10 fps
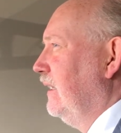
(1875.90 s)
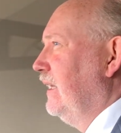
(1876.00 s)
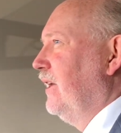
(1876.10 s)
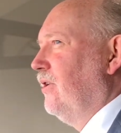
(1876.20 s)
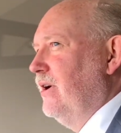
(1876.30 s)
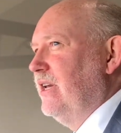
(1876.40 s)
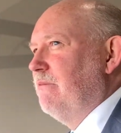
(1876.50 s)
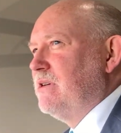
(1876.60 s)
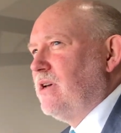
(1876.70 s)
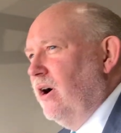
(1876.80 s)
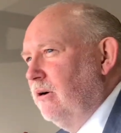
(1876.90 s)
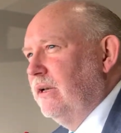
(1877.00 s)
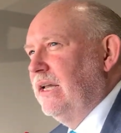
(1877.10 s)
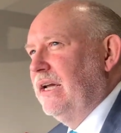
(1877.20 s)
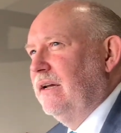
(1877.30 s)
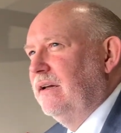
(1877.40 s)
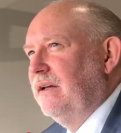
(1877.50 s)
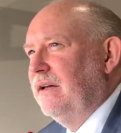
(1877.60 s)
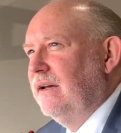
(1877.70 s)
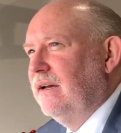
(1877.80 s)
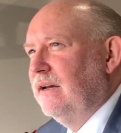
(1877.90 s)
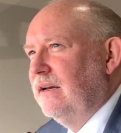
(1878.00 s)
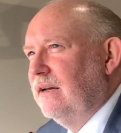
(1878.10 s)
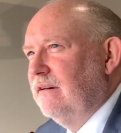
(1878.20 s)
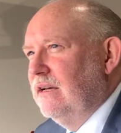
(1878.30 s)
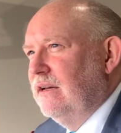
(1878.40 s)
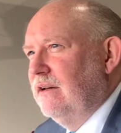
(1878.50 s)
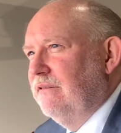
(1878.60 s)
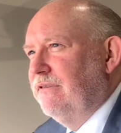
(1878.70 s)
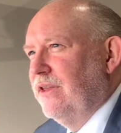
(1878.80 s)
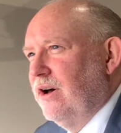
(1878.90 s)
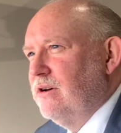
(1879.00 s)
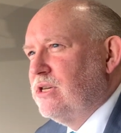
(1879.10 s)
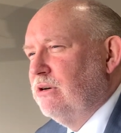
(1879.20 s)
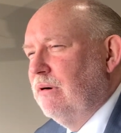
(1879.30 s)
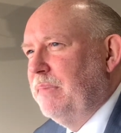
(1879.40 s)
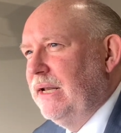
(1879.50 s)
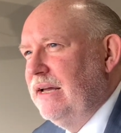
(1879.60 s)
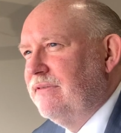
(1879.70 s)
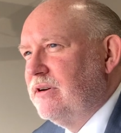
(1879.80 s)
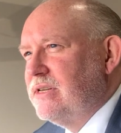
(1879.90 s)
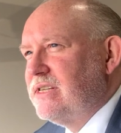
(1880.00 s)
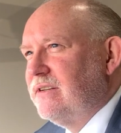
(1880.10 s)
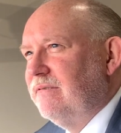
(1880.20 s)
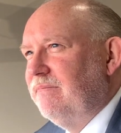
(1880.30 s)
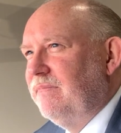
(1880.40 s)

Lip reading: The anointing was only for those who were believers.